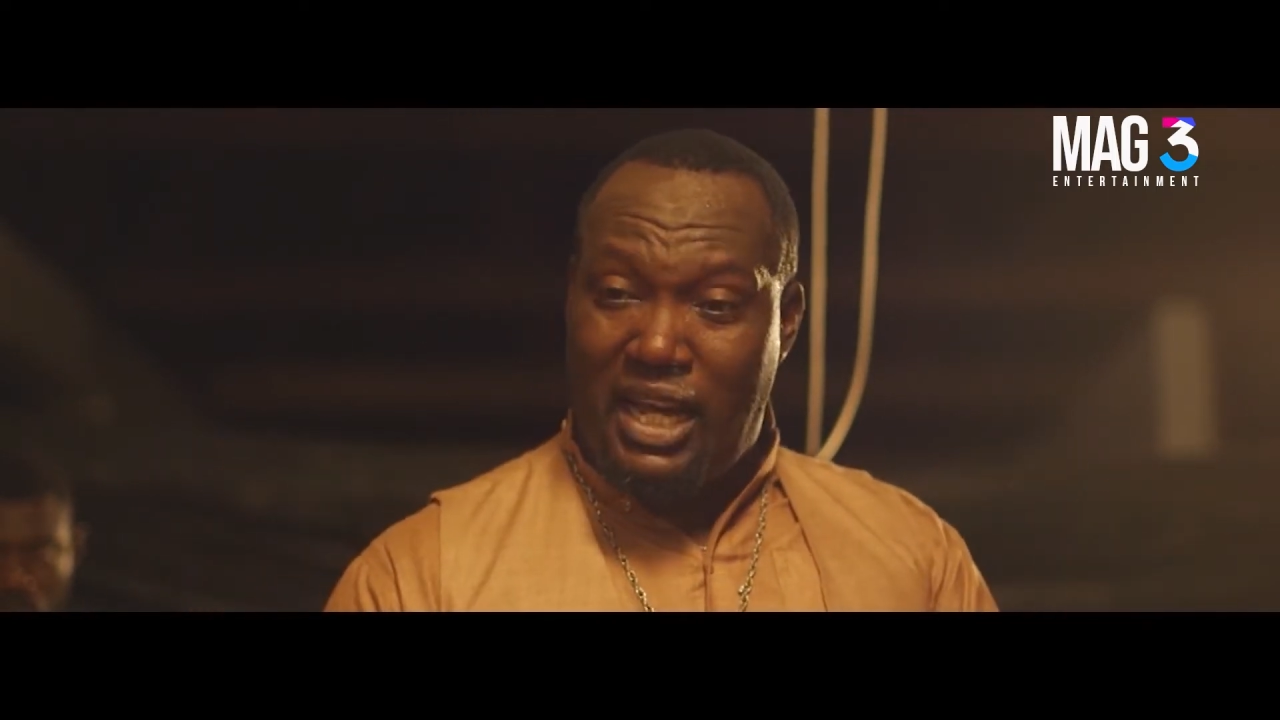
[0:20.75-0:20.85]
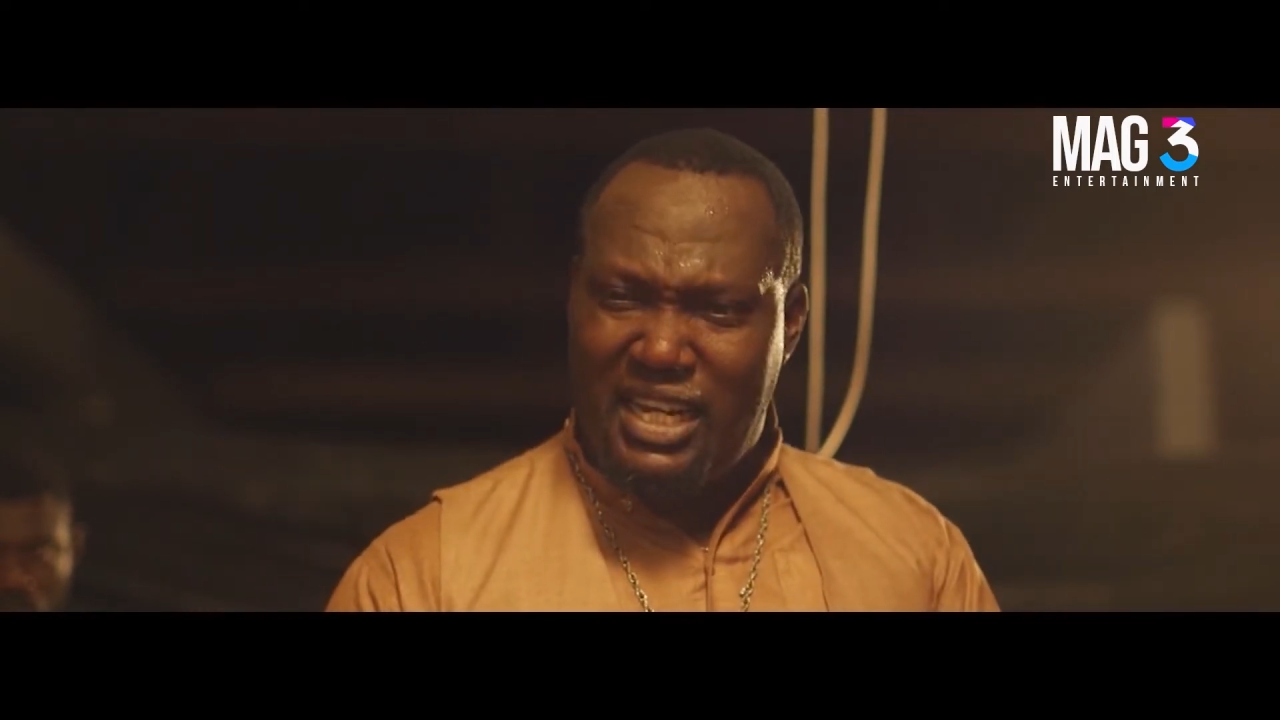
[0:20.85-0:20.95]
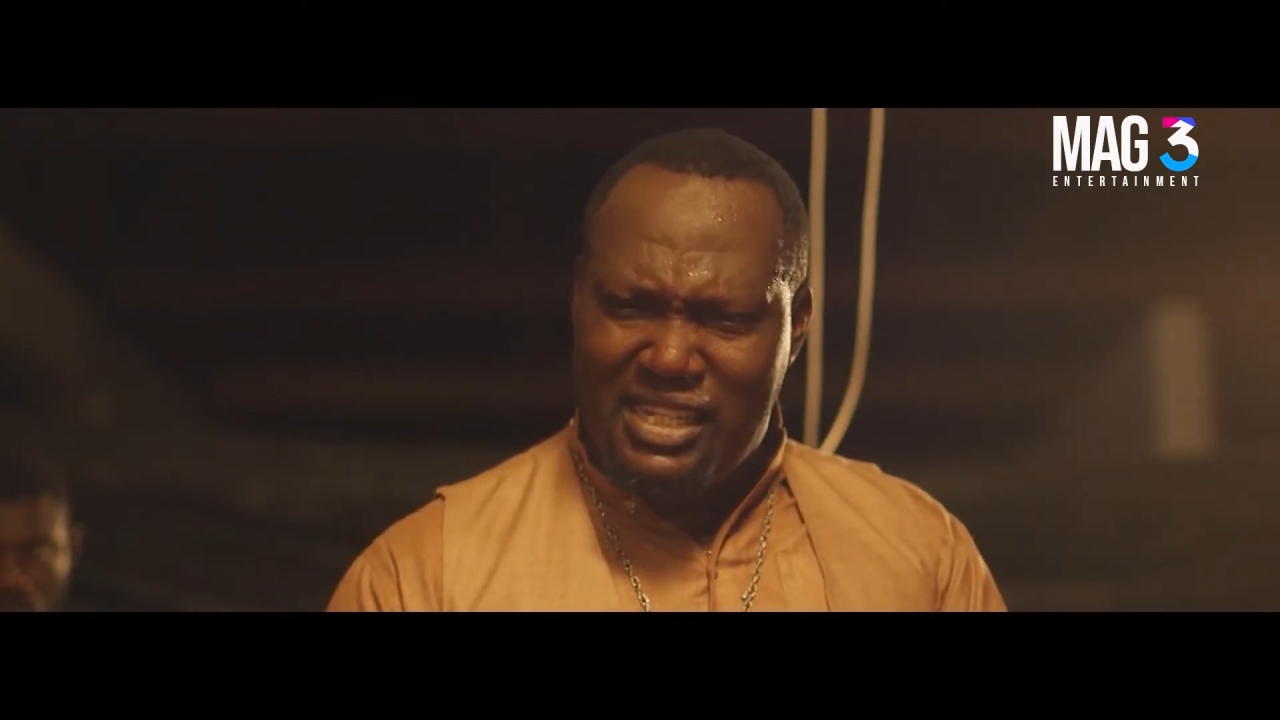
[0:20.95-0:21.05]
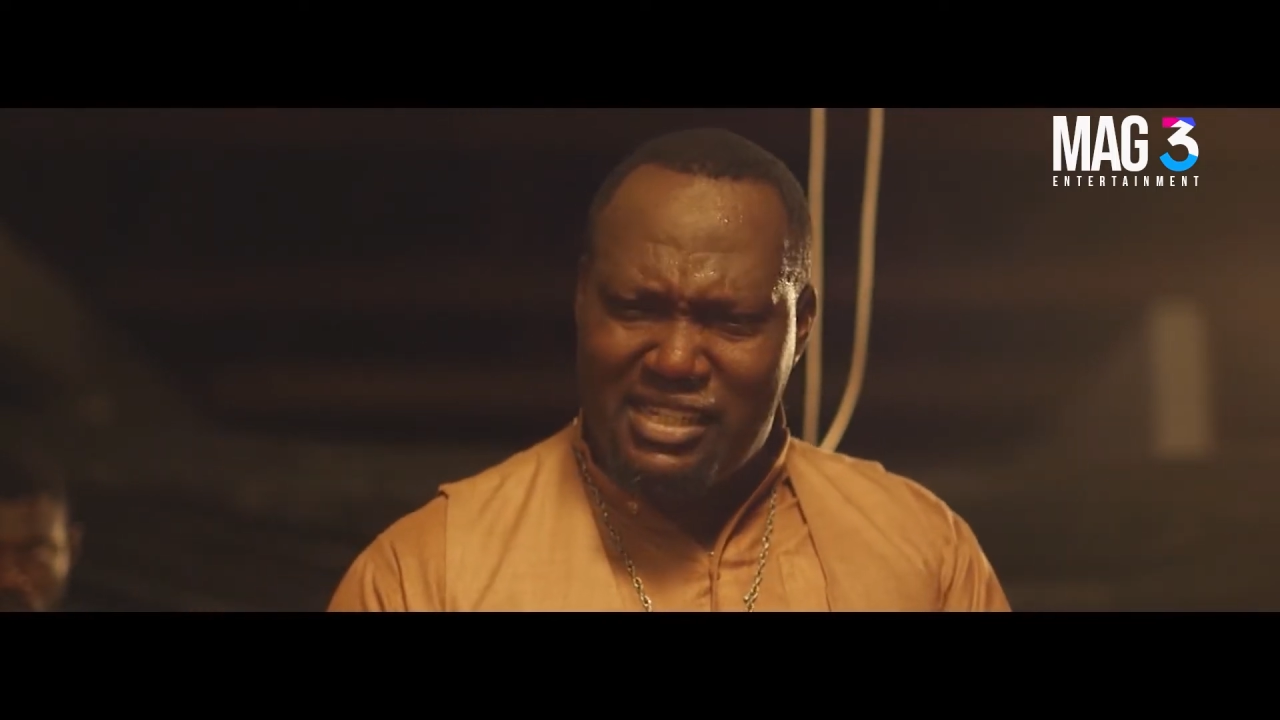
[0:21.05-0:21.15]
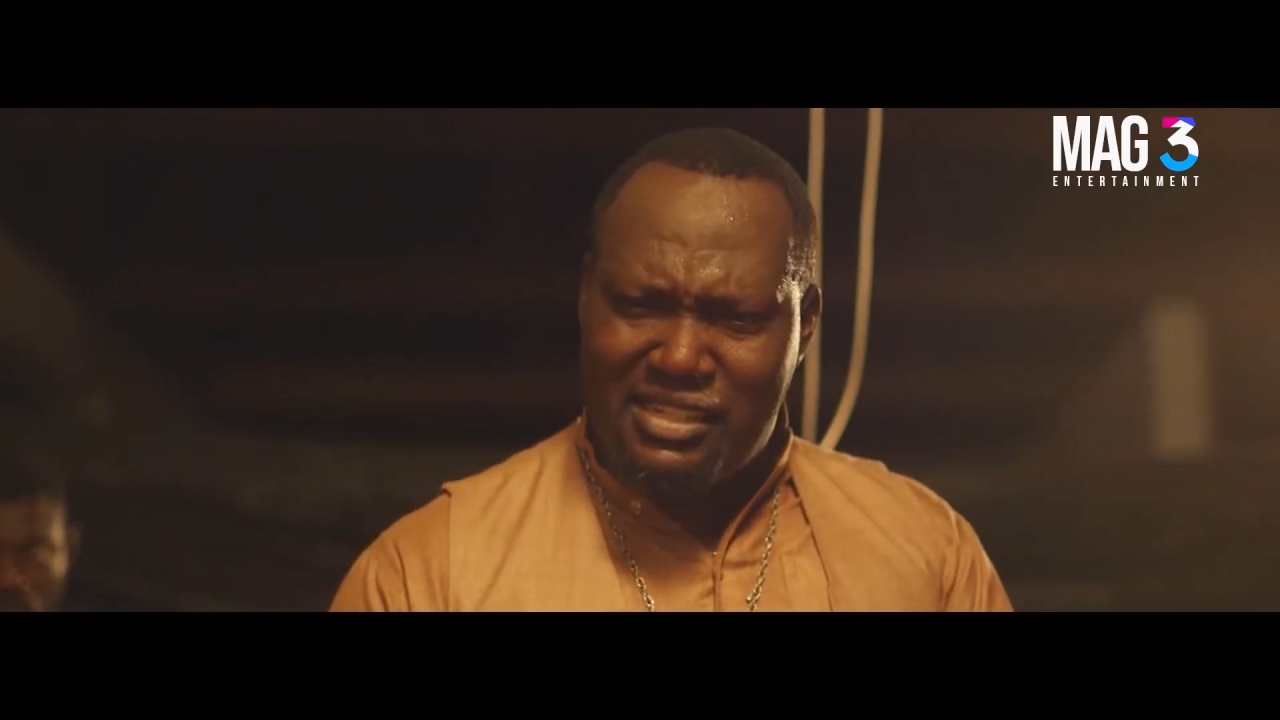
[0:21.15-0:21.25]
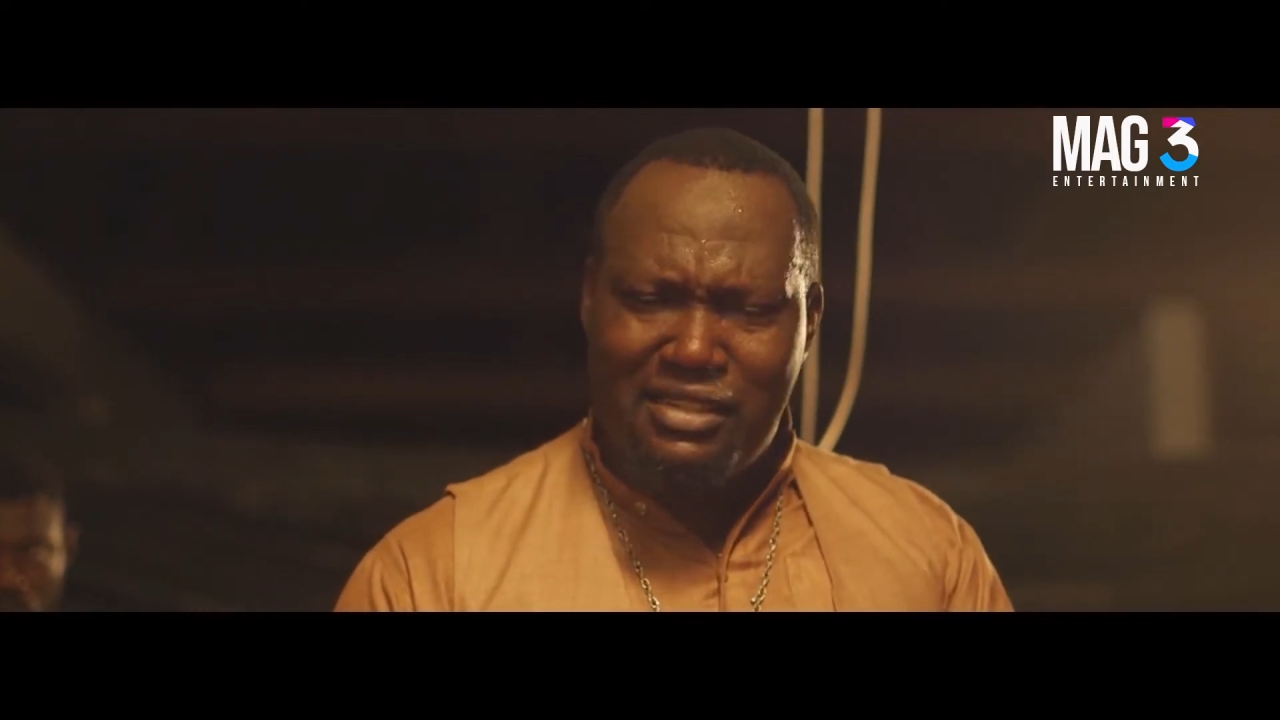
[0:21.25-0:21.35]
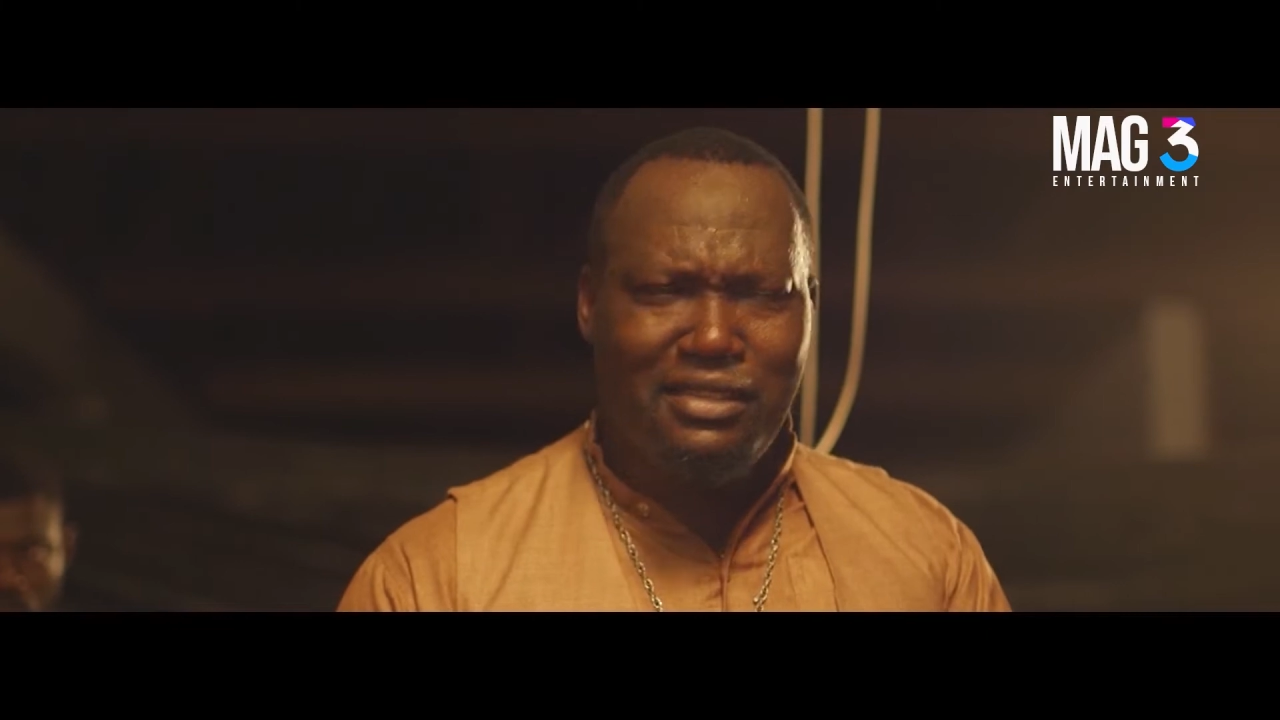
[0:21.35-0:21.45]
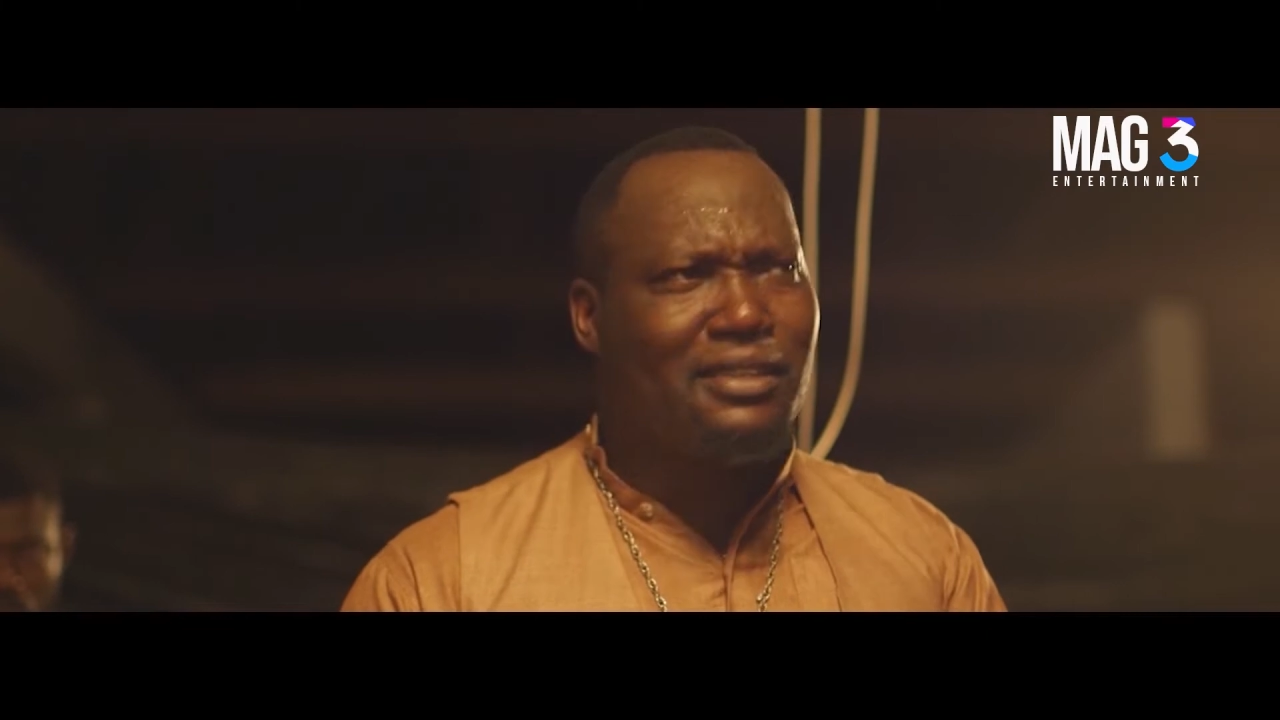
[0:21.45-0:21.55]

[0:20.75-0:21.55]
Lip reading: others.